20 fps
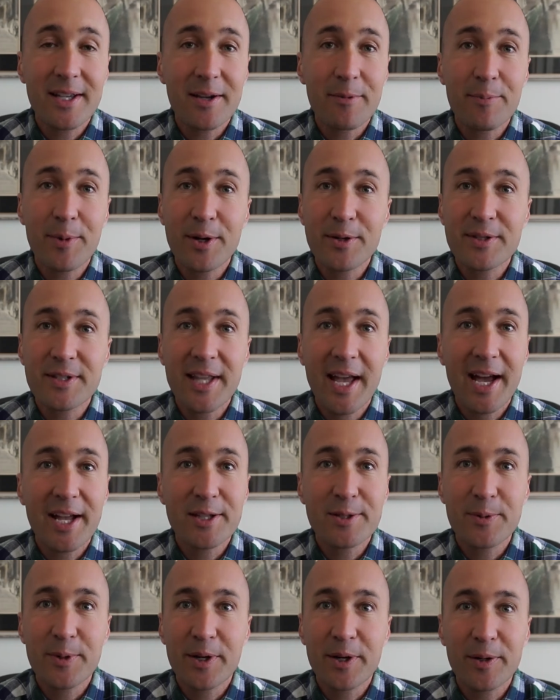like most
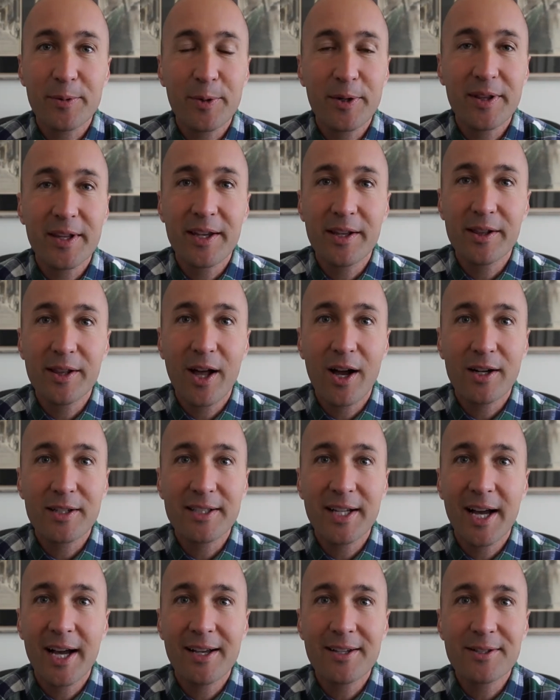dads were when they
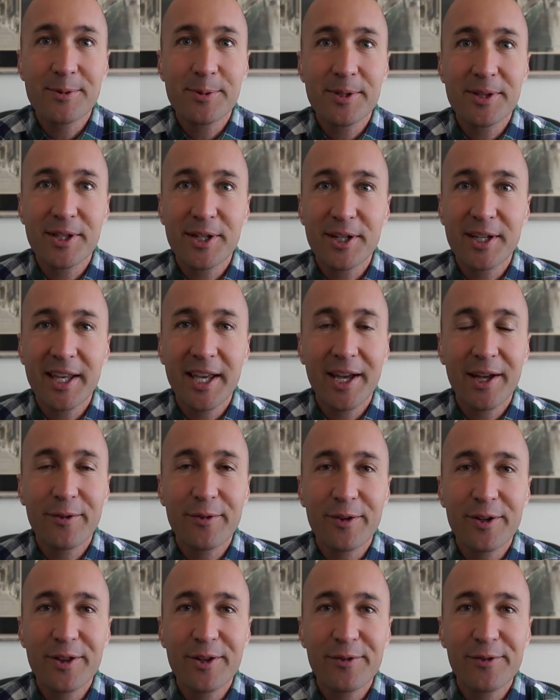locked eyes with their kid
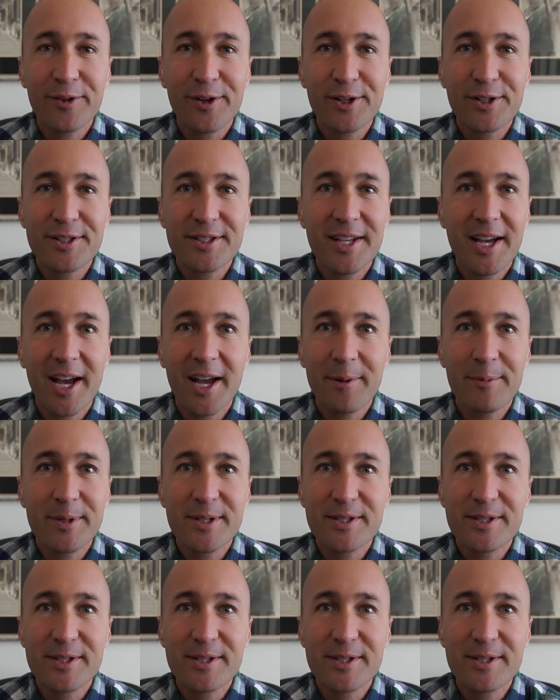for the first time.